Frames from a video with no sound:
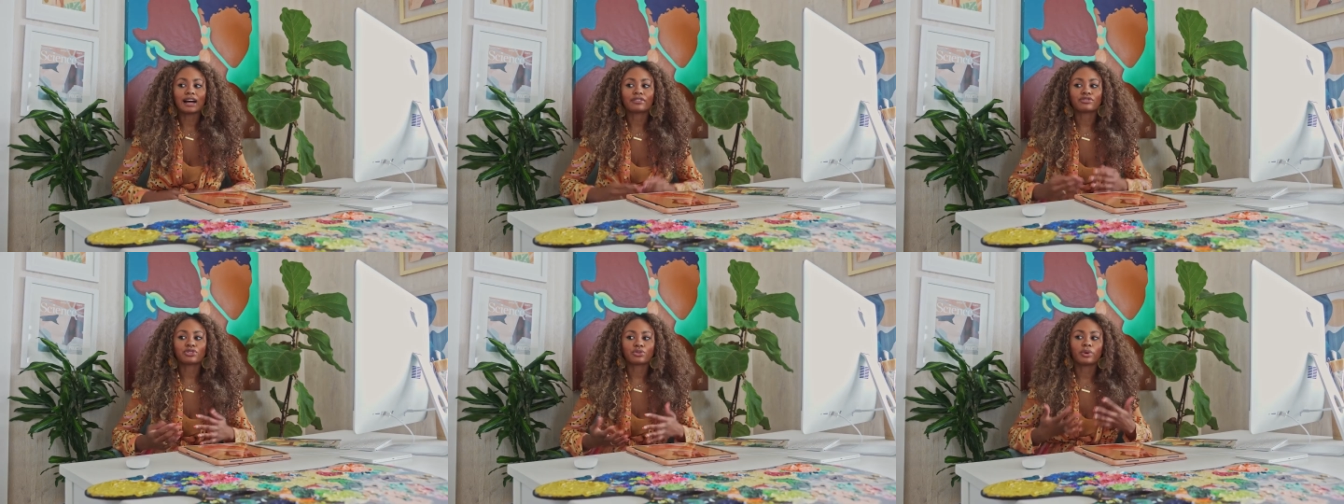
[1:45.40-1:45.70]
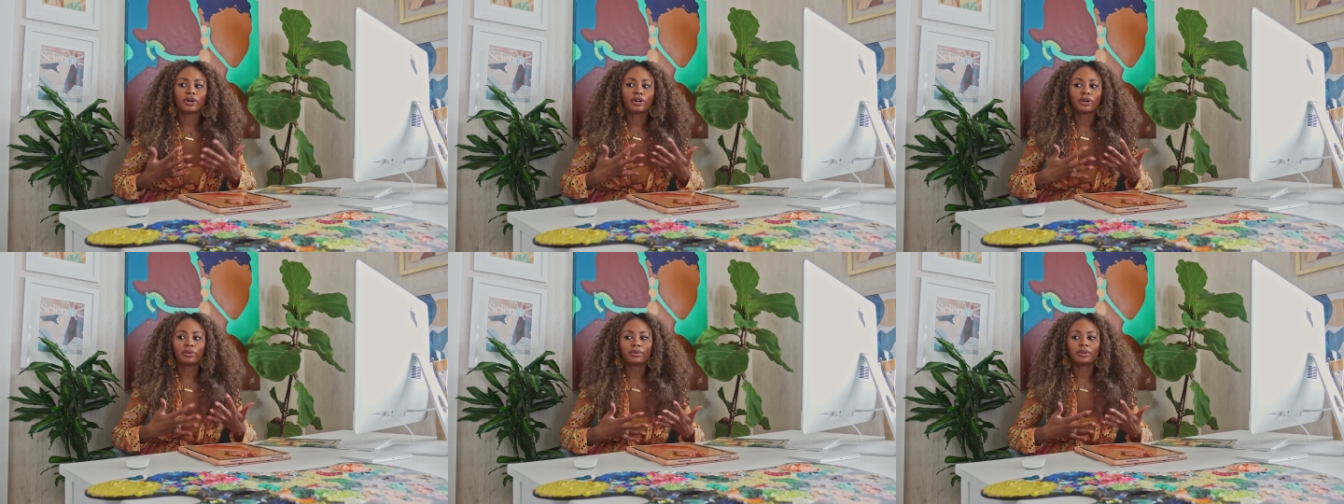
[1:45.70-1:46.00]
after
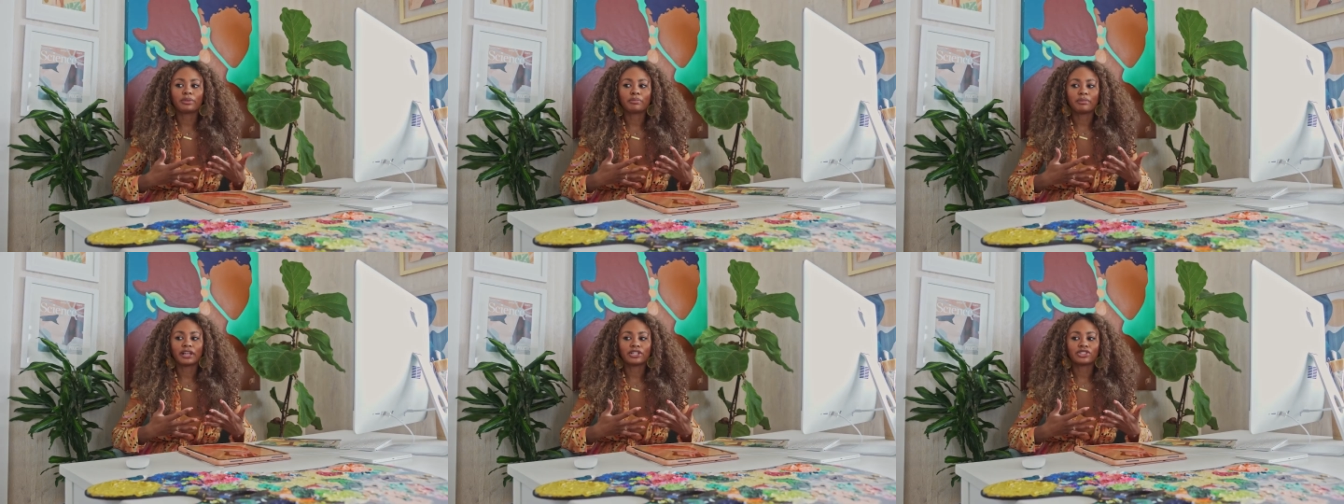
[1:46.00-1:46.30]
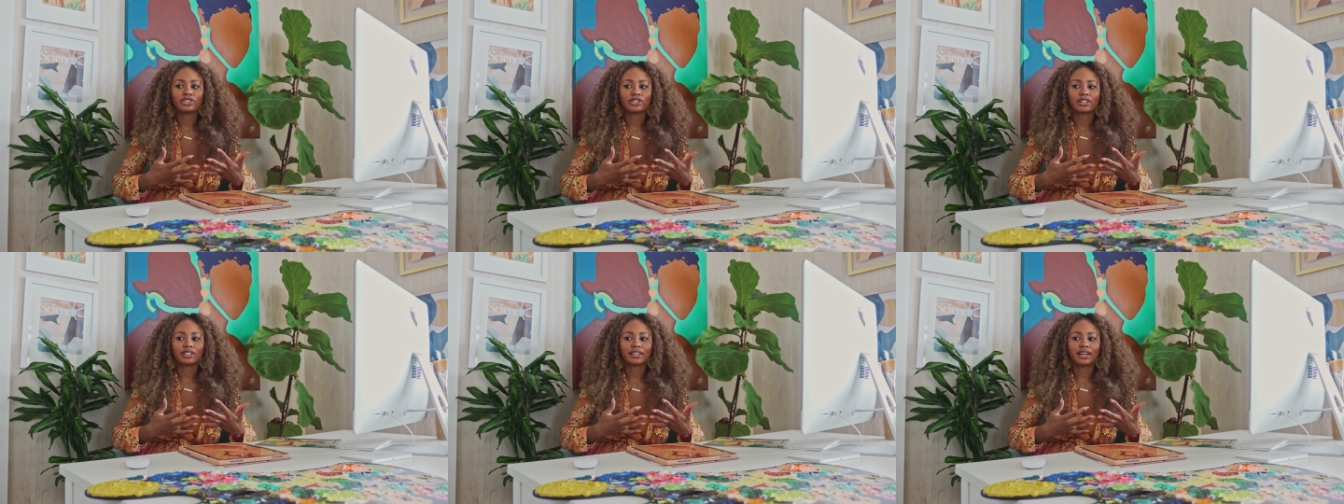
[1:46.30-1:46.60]
working with
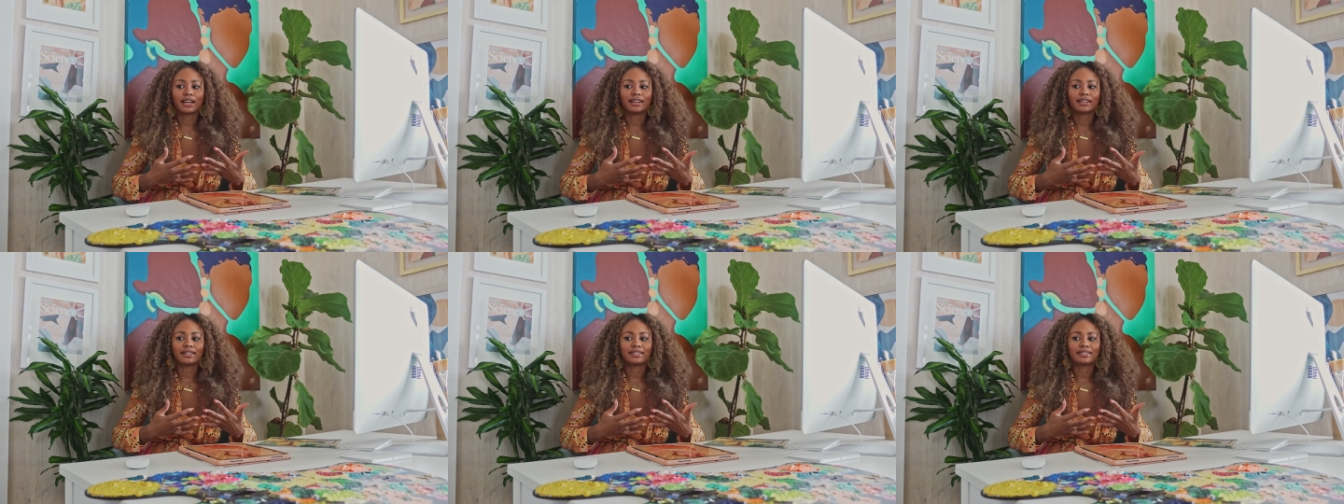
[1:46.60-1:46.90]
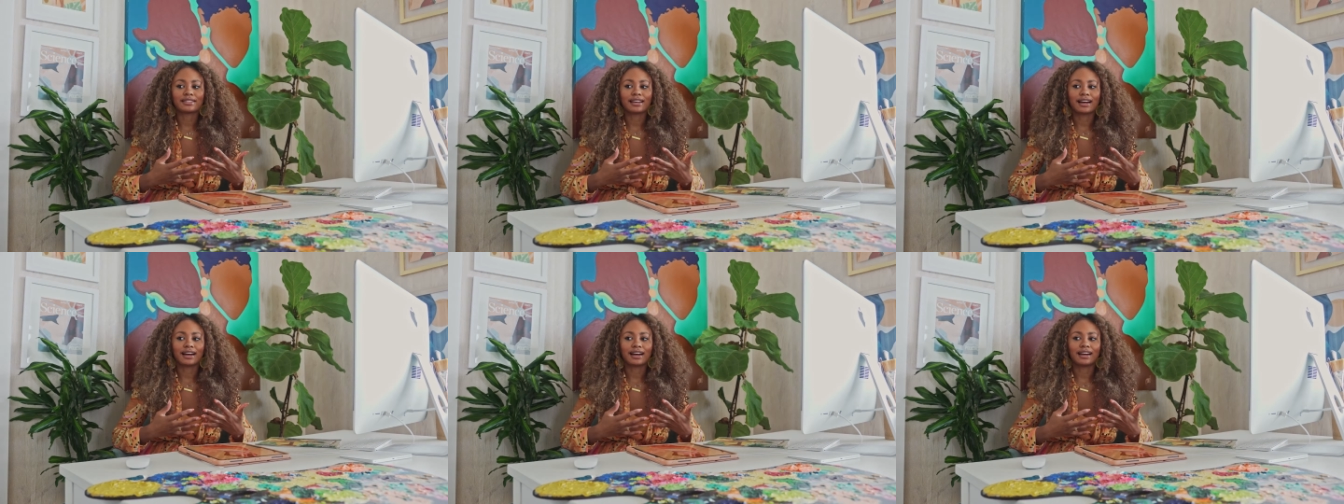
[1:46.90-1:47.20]
major
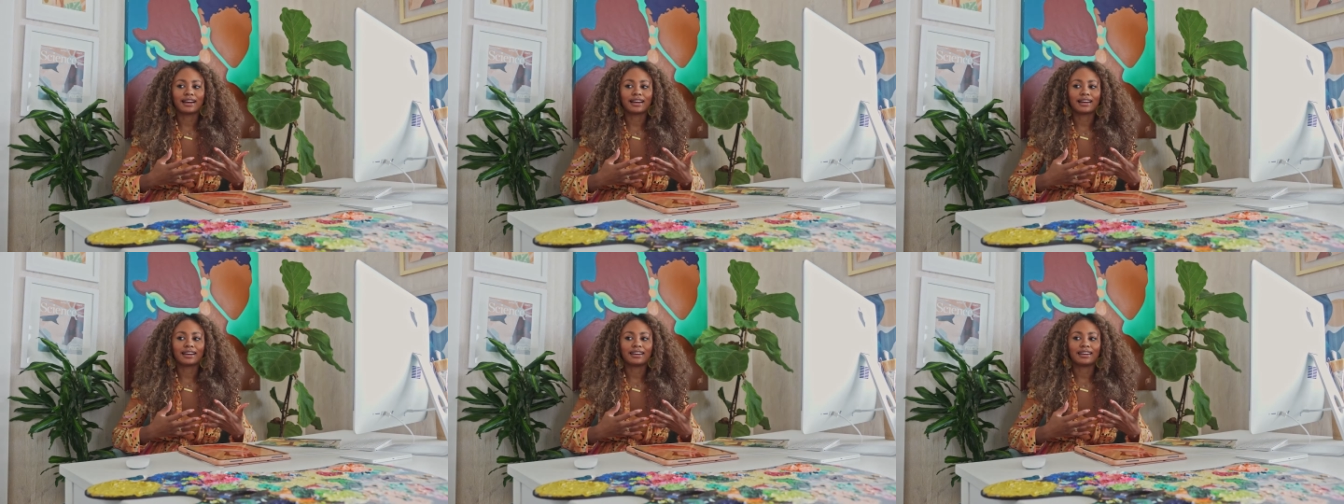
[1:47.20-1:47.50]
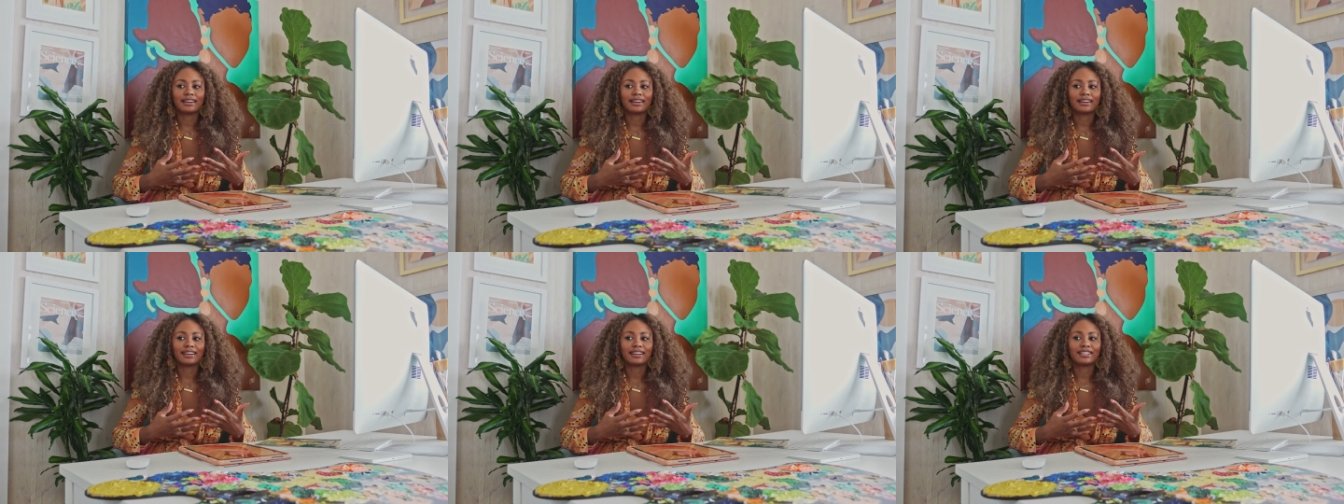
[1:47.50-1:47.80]
clients,
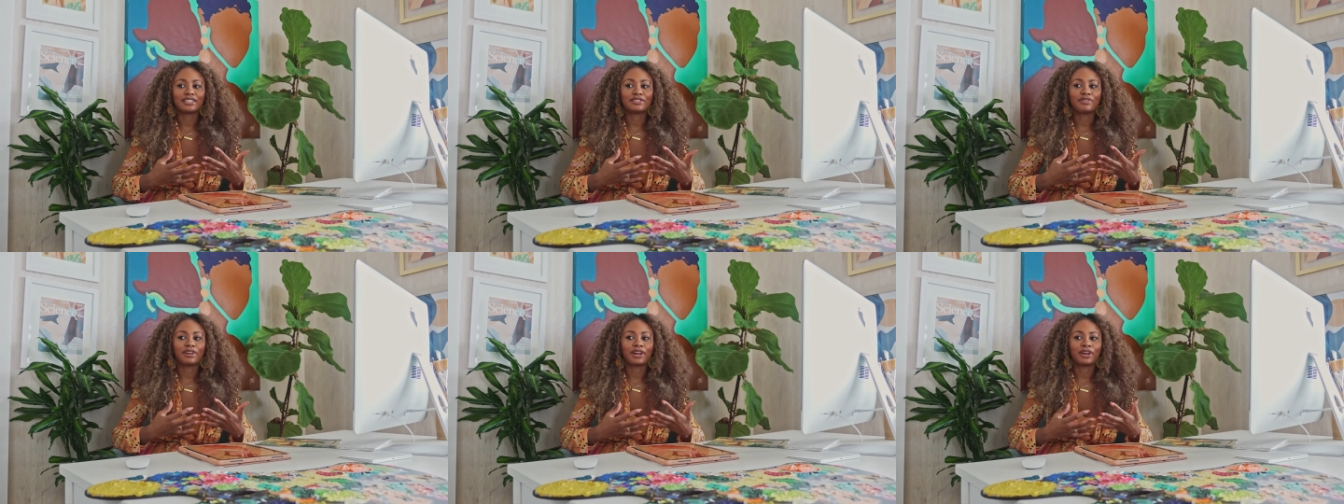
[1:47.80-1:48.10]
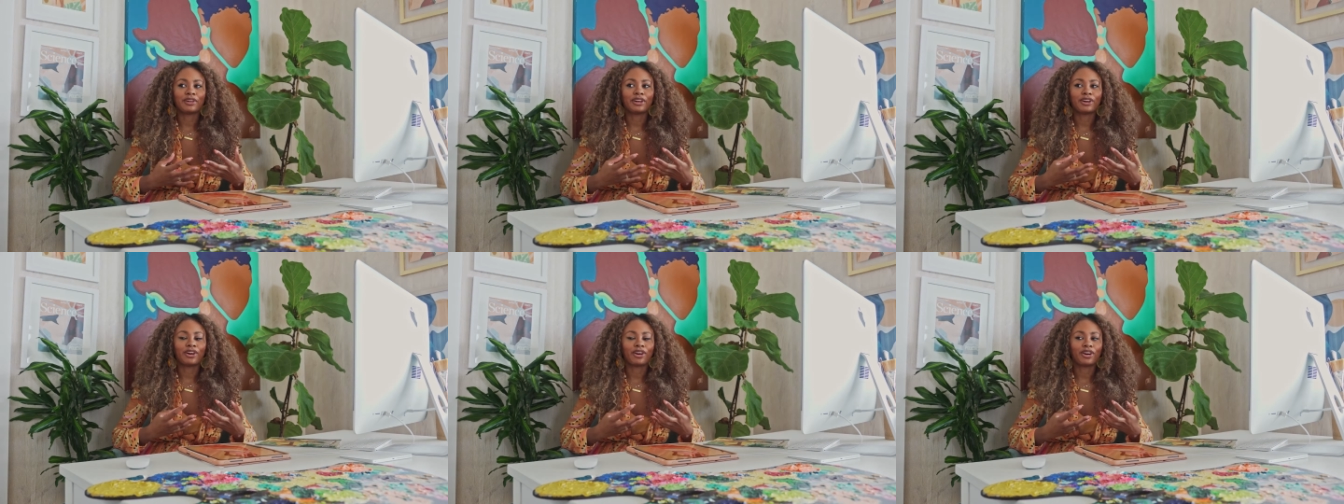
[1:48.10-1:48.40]
I it's
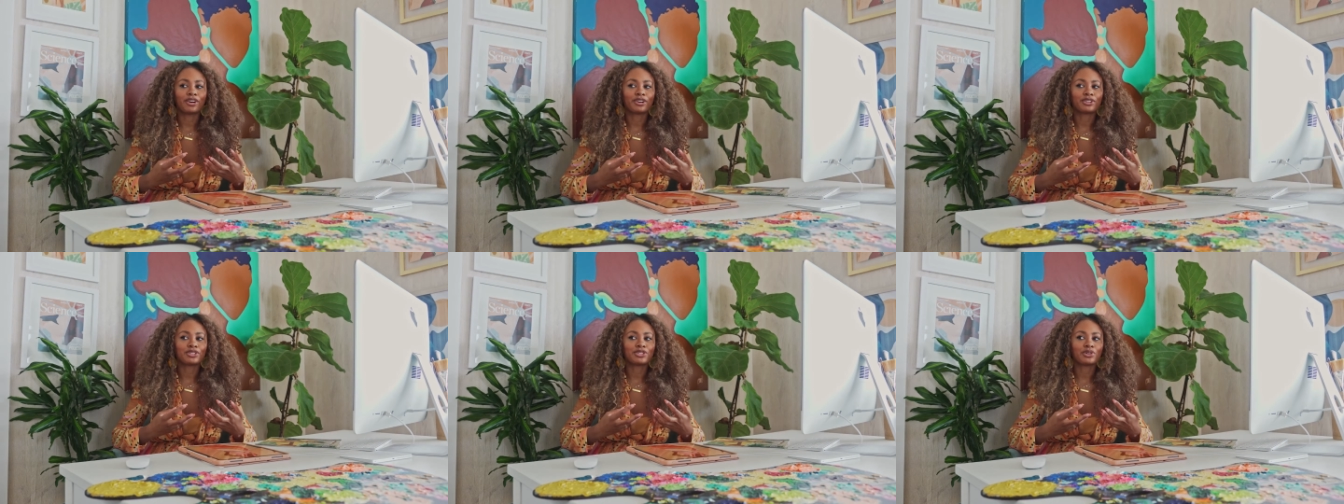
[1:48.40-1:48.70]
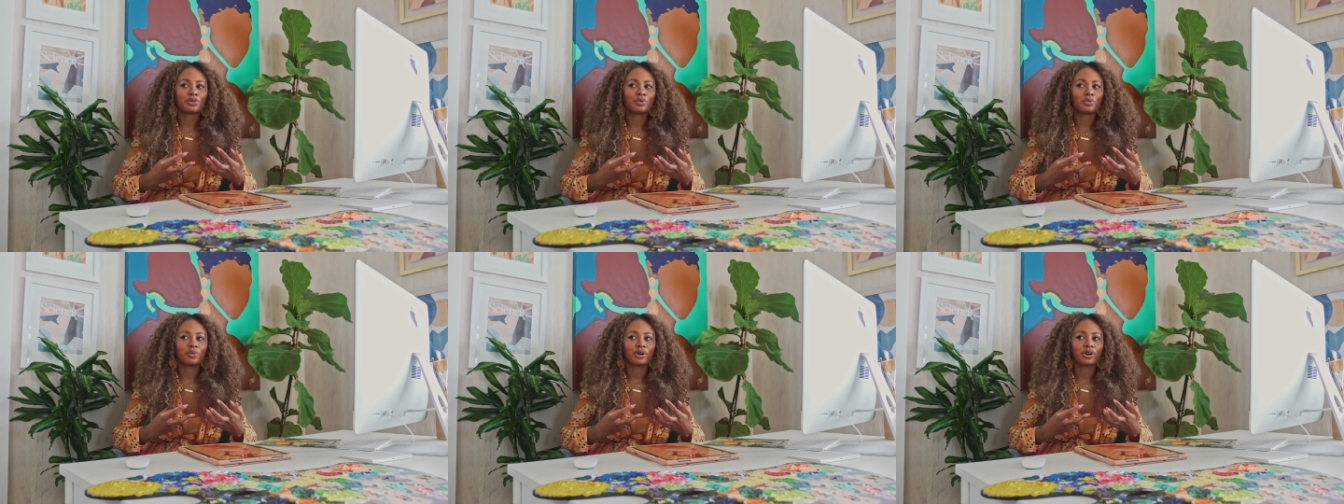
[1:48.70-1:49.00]
very hard
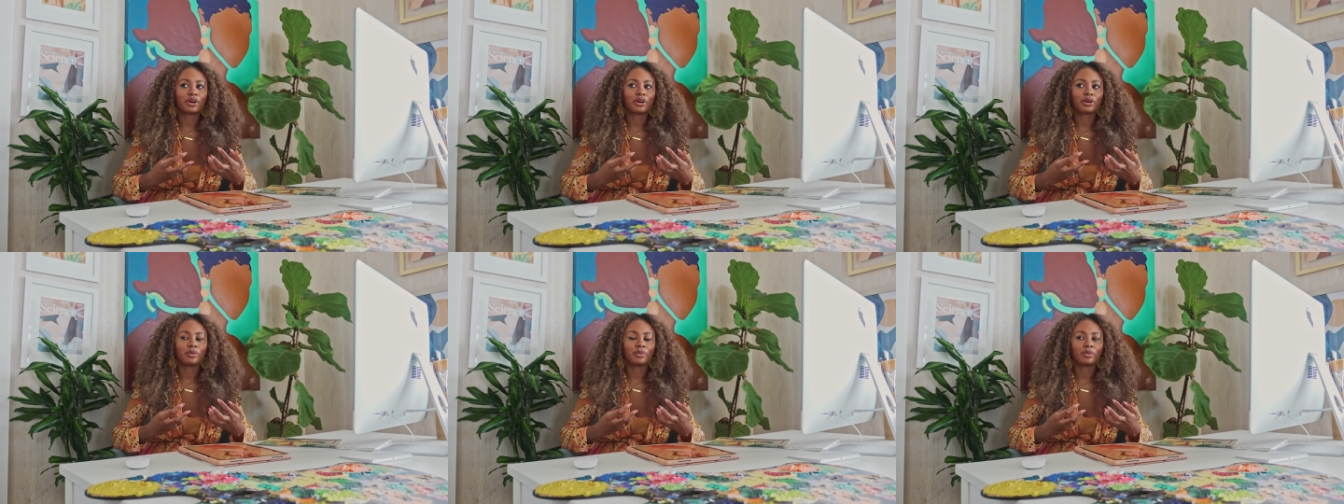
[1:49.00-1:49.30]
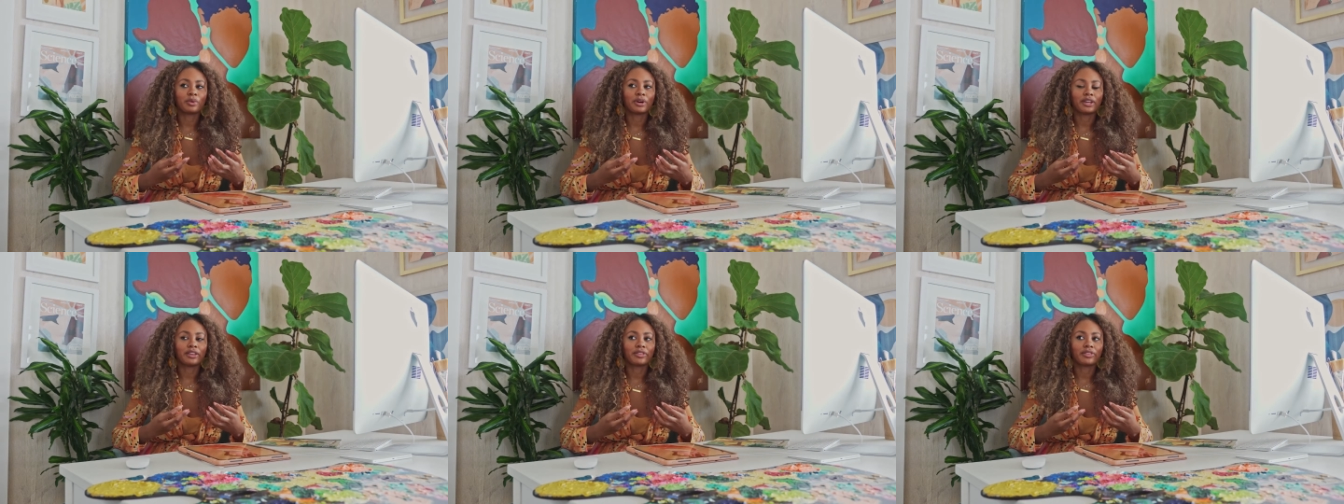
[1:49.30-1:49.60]
to work
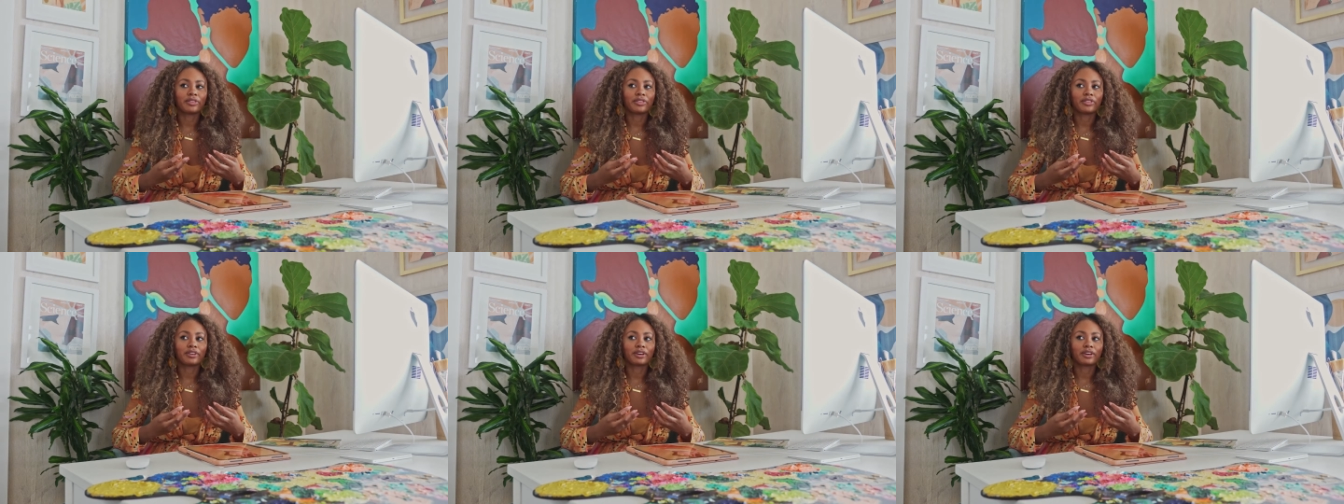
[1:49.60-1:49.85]
with